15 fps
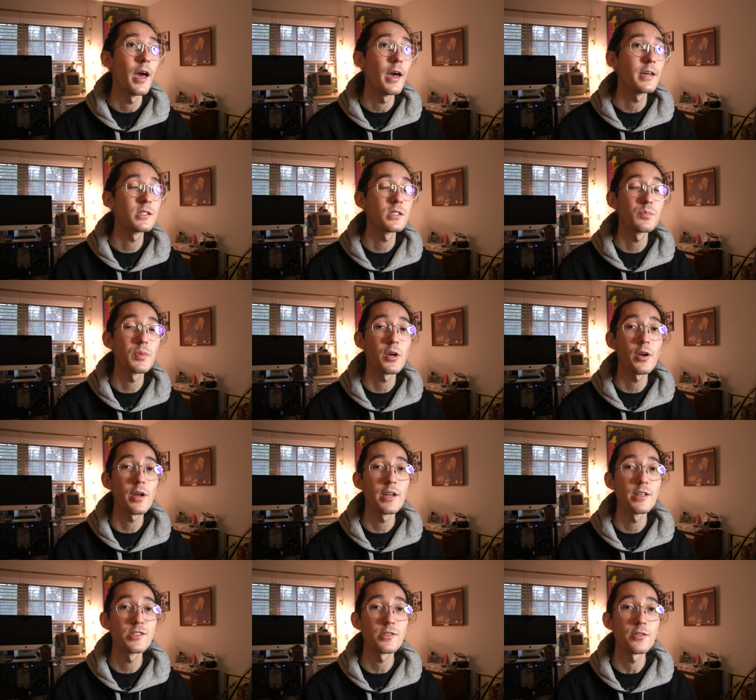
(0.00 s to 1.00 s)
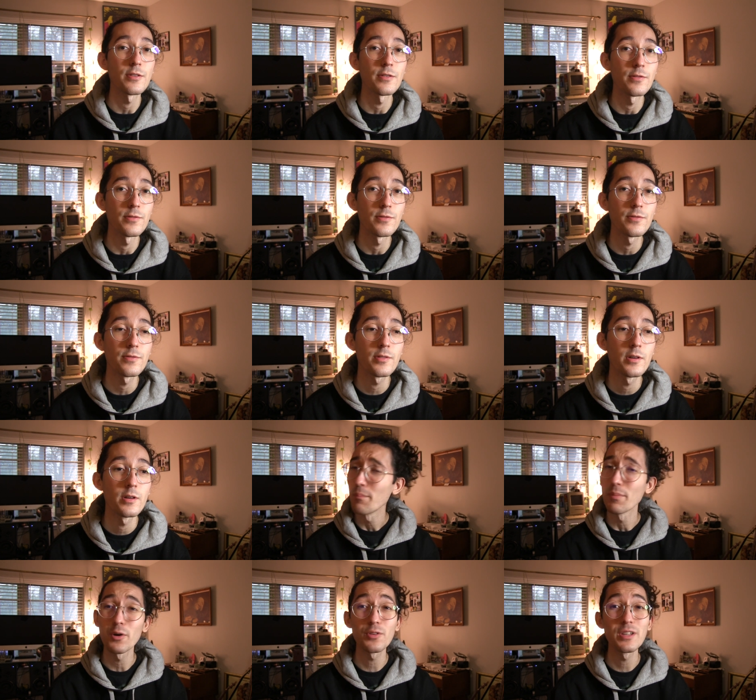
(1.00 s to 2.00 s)
experience of
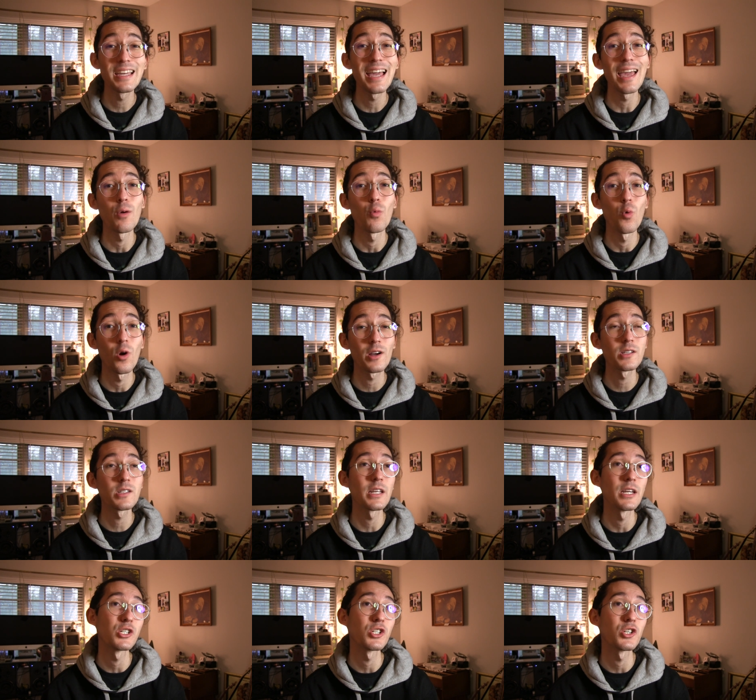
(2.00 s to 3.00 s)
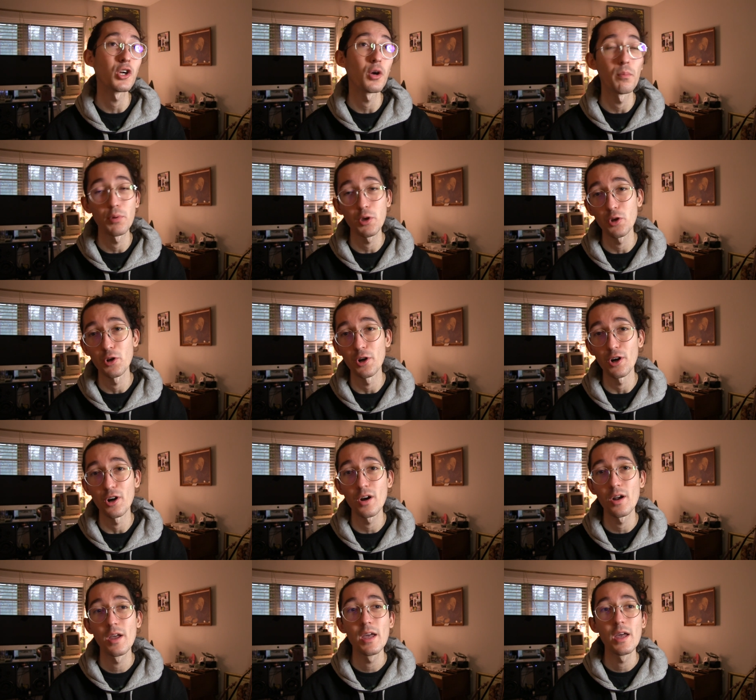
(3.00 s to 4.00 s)
building a workstation
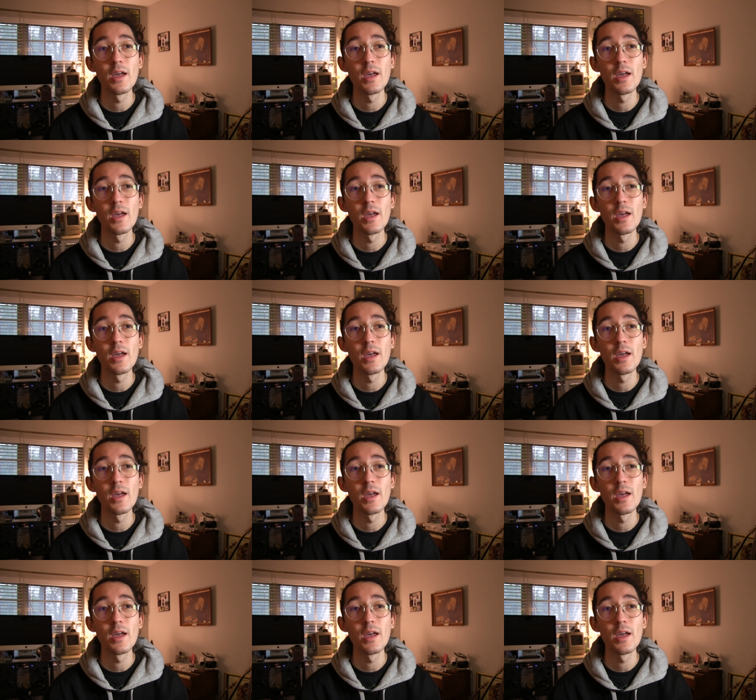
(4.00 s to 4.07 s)
computer